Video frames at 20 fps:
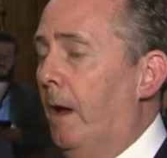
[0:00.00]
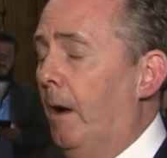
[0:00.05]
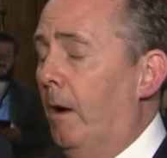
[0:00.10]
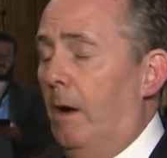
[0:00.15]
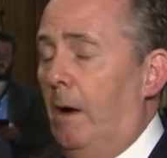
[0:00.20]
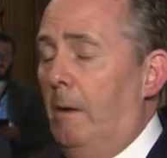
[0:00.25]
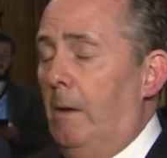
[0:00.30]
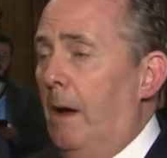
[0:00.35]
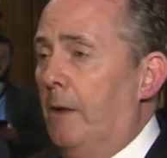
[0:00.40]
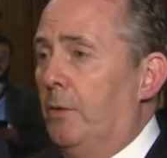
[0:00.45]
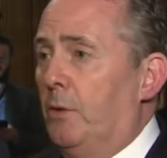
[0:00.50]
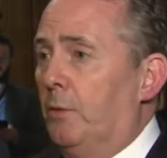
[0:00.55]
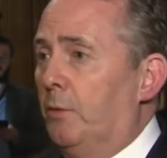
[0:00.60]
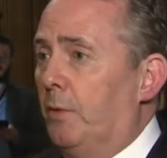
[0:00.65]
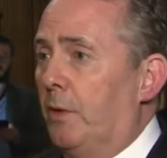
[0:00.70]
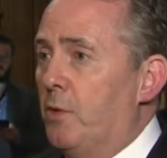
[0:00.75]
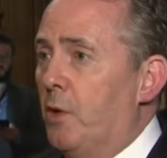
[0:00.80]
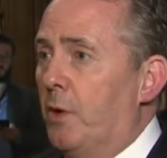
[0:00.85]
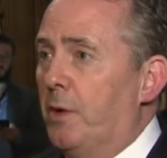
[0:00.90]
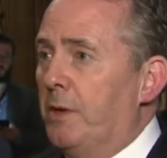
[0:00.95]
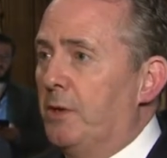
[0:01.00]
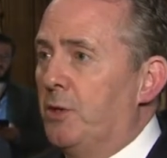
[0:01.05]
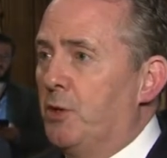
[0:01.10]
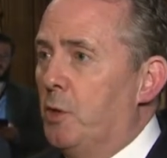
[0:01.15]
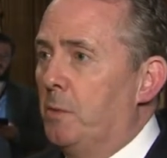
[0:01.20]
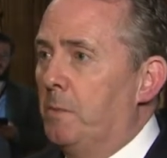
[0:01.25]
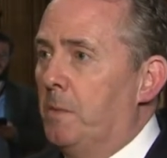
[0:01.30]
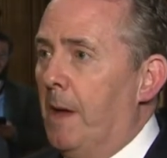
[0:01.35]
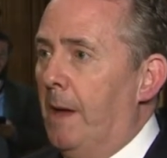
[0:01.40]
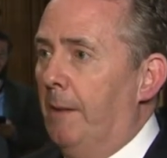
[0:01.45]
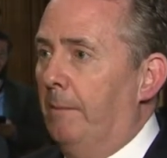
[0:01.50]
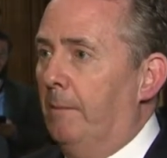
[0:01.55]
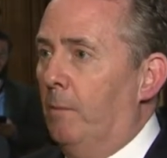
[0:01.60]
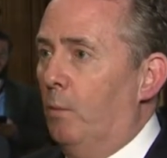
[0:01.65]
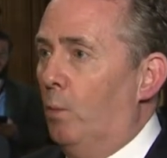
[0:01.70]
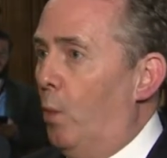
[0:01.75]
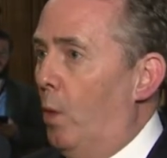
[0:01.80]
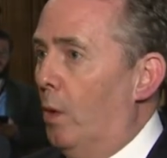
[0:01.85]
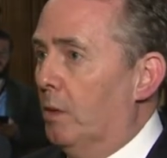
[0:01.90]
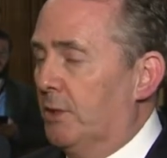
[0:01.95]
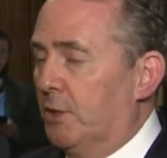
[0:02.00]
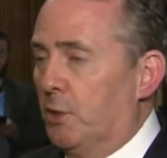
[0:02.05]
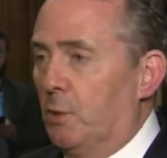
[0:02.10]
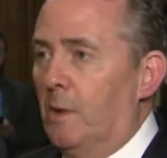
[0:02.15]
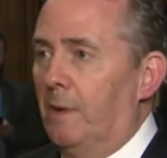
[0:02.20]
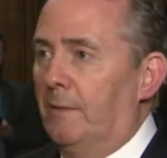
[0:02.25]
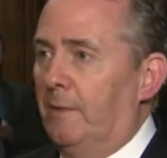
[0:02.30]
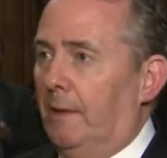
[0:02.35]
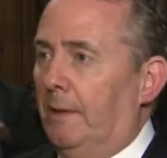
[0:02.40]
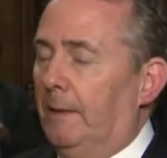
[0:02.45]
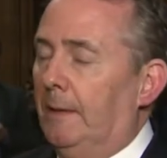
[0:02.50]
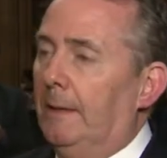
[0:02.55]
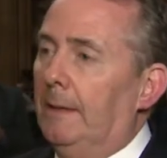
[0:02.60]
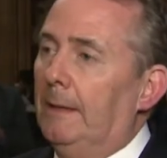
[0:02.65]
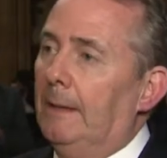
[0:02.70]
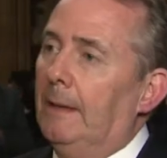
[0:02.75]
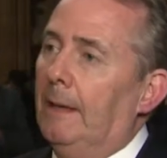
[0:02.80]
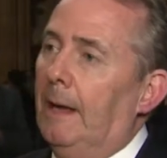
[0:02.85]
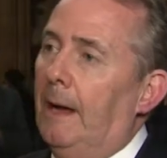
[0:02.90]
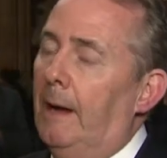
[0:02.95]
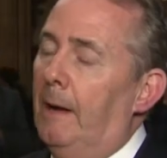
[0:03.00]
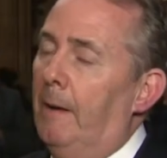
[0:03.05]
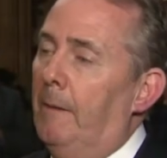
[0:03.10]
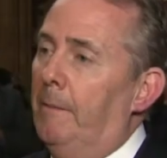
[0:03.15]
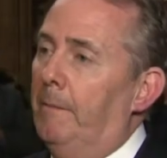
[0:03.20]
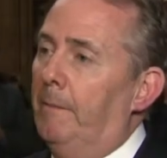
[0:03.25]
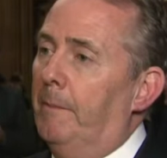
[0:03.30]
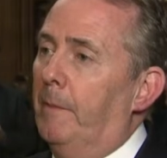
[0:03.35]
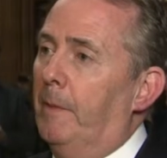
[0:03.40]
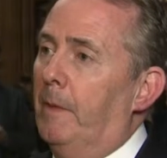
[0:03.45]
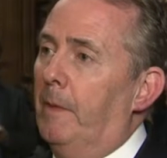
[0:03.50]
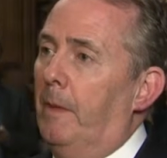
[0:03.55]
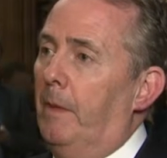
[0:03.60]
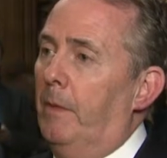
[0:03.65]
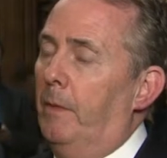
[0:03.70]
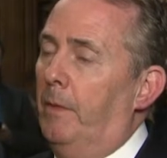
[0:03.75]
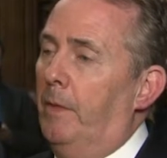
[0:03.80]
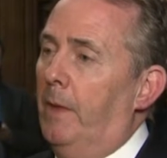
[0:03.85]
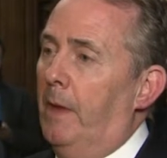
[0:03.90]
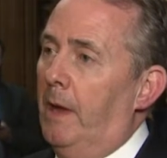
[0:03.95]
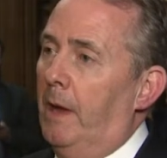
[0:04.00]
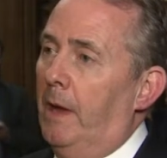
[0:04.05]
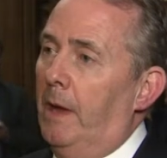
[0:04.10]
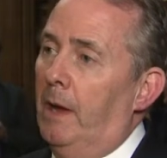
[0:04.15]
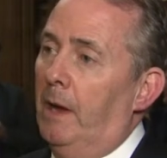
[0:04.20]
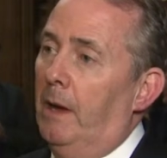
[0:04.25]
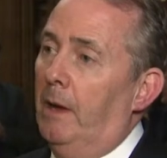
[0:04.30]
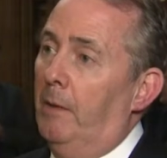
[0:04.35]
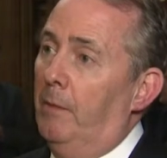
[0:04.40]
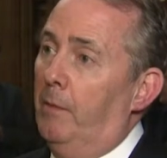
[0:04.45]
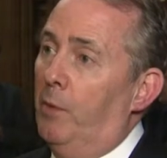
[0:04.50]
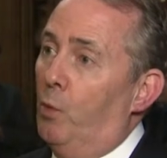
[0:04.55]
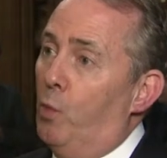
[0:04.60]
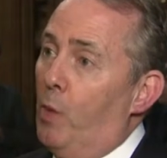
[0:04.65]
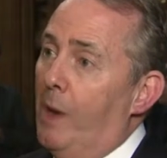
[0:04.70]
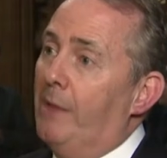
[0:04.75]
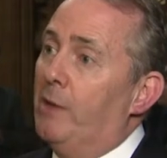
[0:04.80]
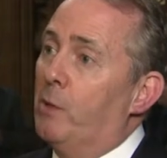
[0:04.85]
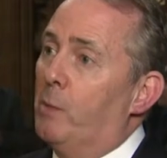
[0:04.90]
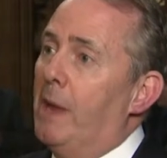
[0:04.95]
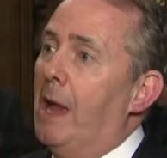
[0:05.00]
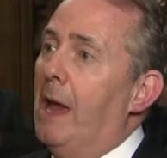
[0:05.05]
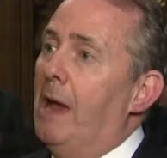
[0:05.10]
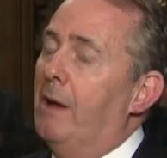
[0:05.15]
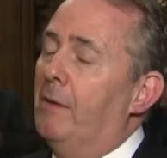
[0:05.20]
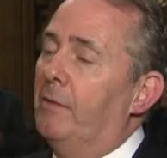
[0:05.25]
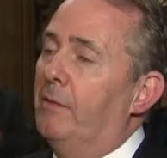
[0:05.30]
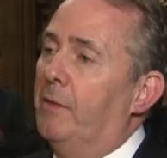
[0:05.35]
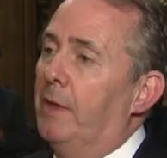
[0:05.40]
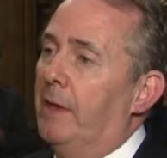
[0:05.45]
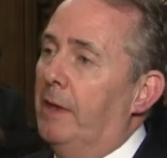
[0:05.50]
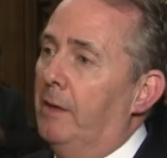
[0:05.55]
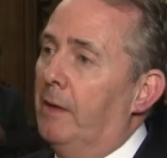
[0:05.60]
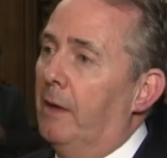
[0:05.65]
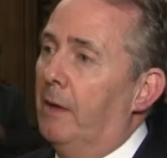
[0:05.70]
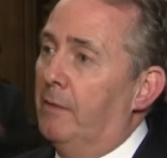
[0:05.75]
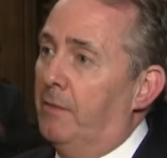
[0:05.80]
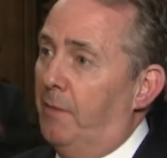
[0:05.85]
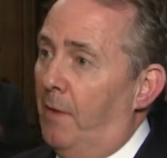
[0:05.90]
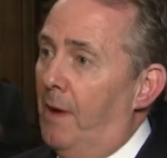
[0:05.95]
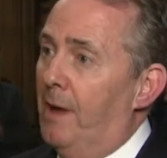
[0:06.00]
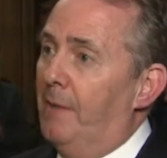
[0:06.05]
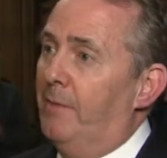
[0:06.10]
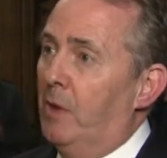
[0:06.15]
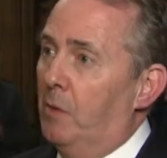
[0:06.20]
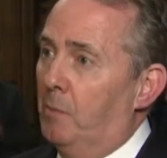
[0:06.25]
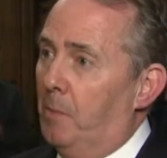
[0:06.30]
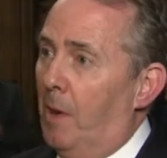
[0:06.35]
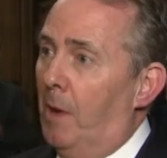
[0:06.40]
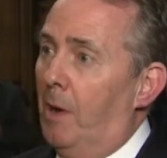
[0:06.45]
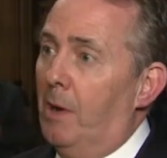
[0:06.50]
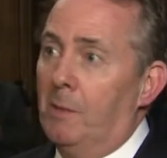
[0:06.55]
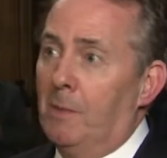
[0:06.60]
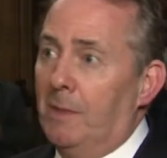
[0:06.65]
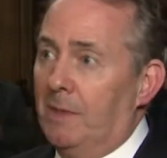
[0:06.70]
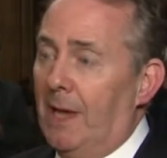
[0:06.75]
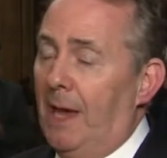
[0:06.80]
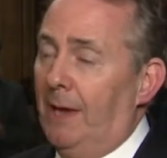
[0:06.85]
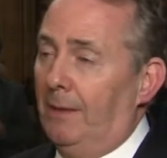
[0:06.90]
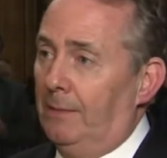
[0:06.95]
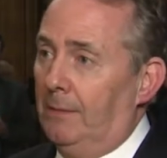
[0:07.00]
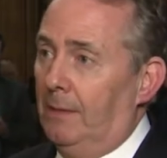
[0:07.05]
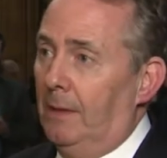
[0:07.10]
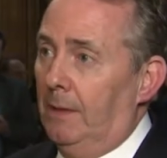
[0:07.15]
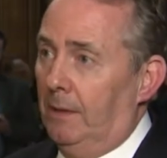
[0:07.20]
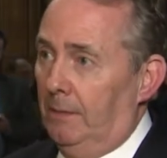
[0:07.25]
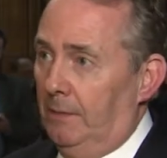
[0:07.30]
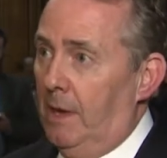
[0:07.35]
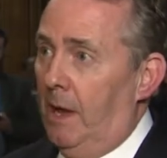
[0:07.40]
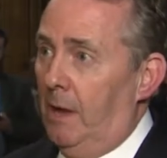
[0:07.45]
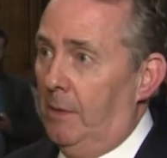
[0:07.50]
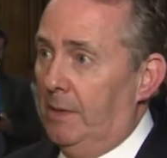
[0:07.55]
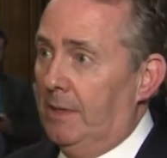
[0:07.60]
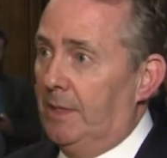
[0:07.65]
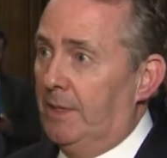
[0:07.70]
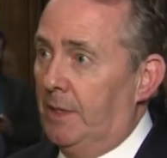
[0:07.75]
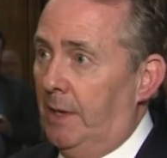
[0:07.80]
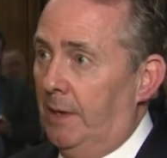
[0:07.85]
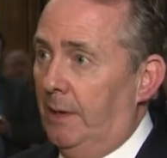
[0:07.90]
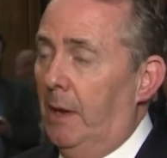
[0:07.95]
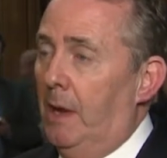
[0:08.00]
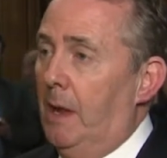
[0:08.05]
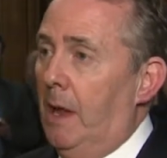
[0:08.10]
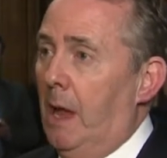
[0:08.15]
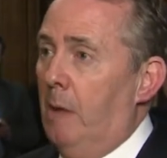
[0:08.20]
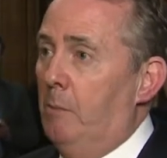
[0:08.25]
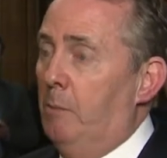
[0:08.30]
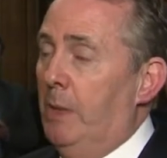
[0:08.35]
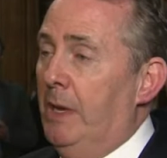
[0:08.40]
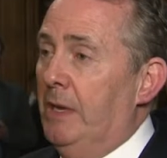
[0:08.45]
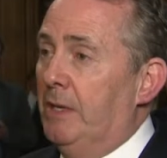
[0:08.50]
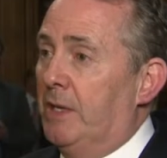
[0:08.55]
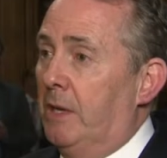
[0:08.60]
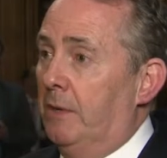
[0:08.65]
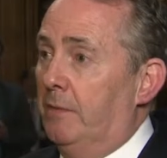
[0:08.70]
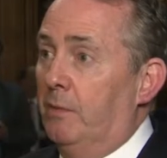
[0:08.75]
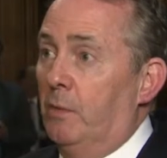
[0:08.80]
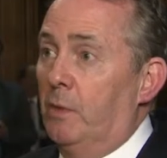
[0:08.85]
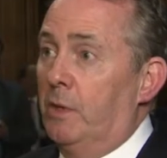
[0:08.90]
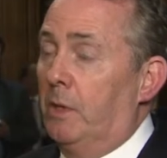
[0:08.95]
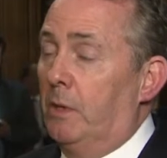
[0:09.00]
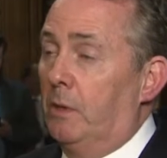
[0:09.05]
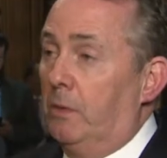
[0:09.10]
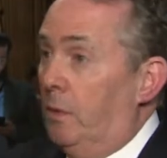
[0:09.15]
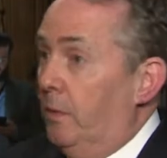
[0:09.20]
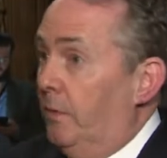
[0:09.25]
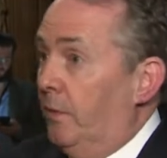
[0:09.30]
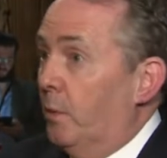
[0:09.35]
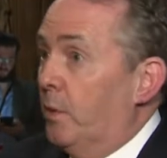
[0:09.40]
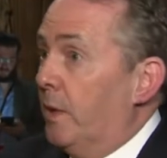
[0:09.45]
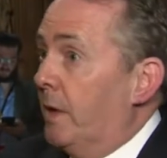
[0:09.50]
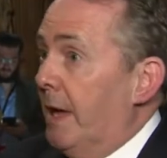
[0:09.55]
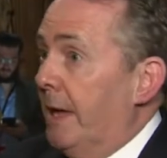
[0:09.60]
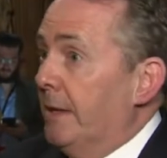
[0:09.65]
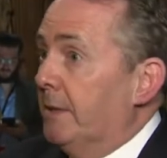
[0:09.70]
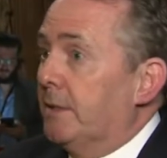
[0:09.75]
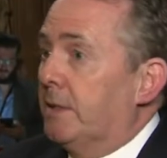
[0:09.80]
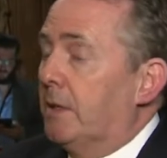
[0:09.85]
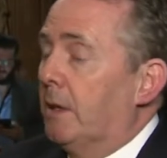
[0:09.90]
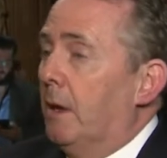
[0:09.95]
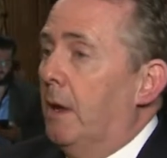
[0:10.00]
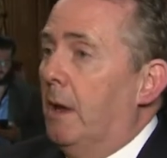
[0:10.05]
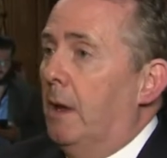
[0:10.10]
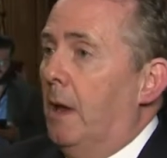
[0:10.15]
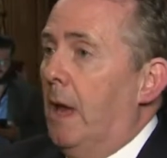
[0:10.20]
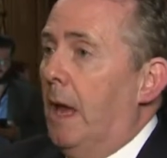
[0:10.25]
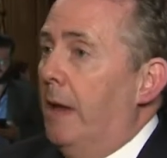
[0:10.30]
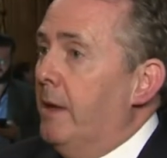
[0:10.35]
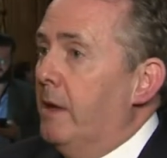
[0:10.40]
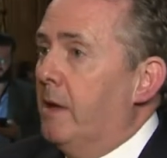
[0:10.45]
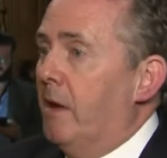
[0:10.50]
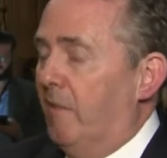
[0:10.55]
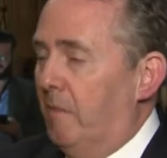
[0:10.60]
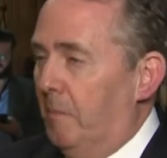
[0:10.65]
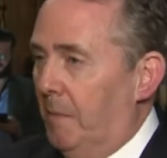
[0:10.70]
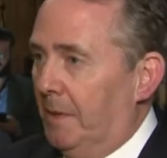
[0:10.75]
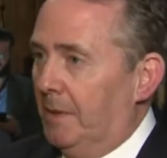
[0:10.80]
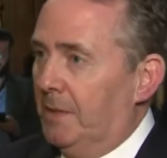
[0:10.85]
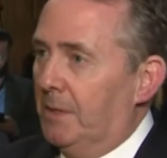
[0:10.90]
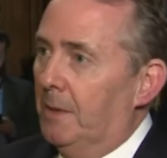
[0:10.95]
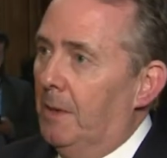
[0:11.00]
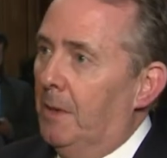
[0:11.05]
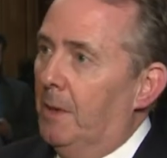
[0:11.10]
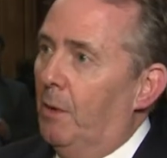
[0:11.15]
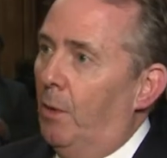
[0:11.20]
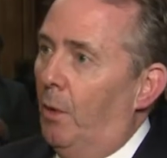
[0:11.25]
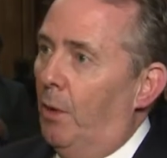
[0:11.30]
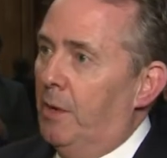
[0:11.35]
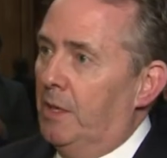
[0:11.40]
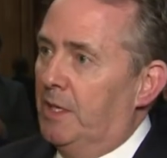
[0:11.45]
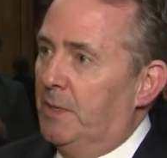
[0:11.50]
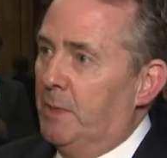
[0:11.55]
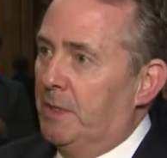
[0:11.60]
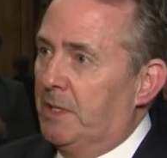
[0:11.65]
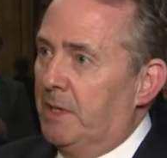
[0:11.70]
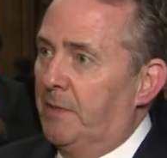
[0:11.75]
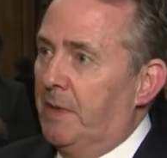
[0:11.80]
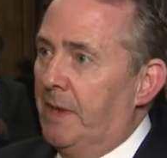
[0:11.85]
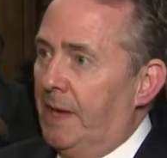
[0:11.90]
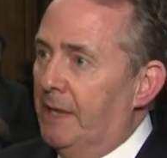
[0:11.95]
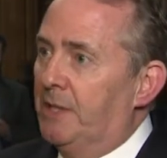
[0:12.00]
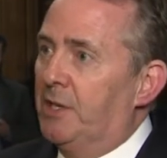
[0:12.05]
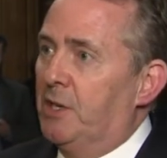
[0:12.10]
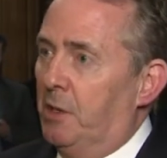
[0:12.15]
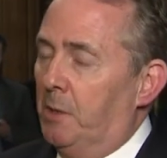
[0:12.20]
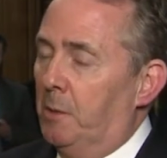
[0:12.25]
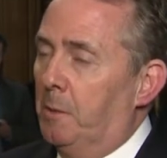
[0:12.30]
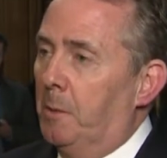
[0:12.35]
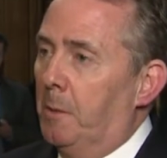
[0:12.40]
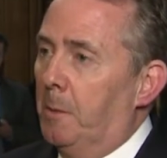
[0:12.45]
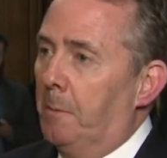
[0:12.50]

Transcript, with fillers: Oh, I don't think you can assume that whatsoever. Um, the, uh, the way that we have the five-year Parliament Act now is that MPs can vote, could vote against any government on a specific issue,